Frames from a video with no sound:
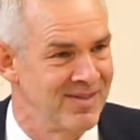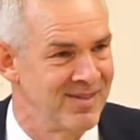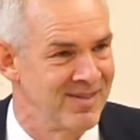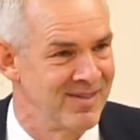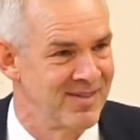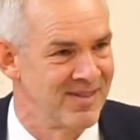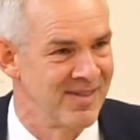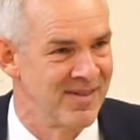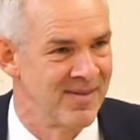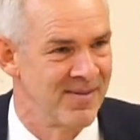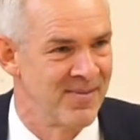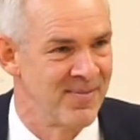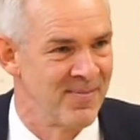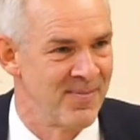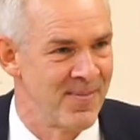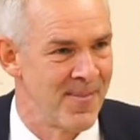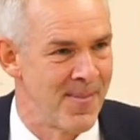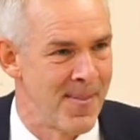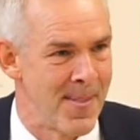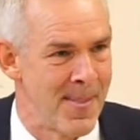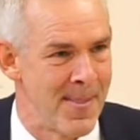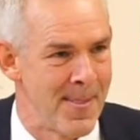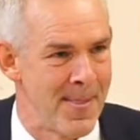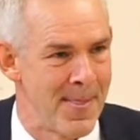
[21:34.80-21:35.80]

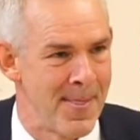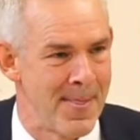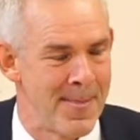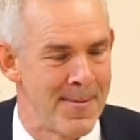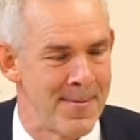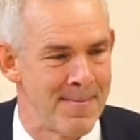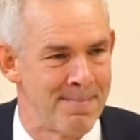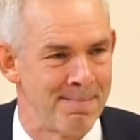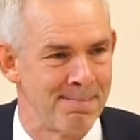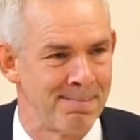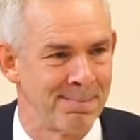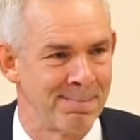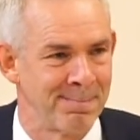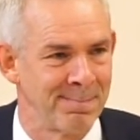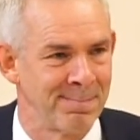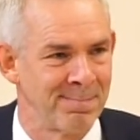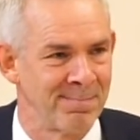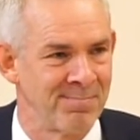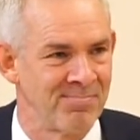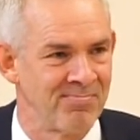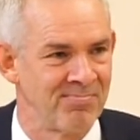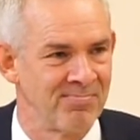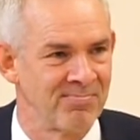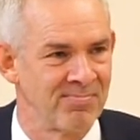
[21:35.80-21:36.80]

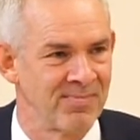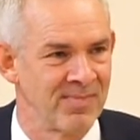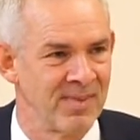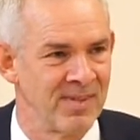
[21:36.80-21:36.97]
[no speech]